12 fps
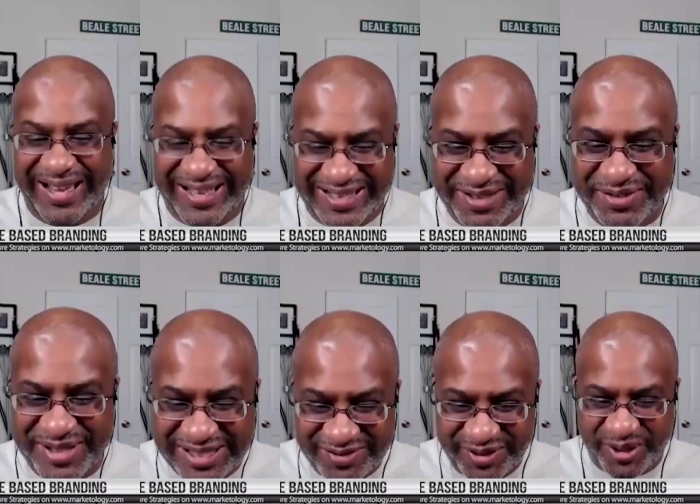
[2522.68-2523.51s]
You
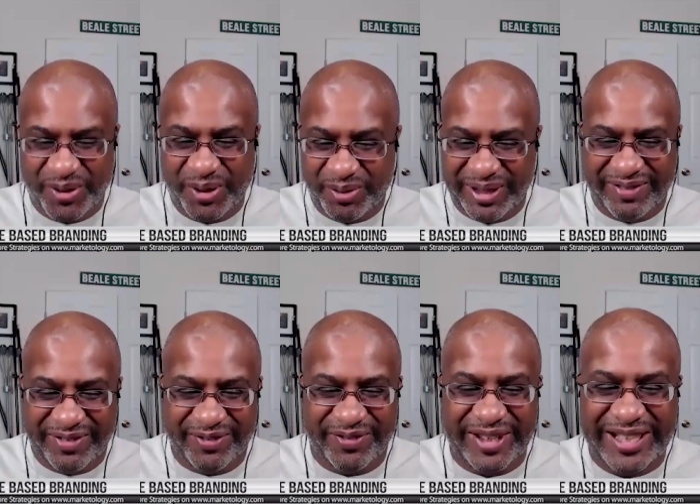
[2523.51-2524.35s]
just record whatever
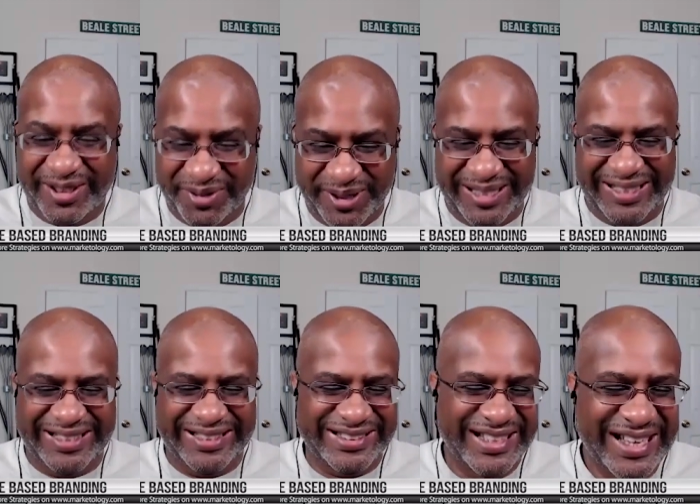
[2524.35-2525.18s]
the video is.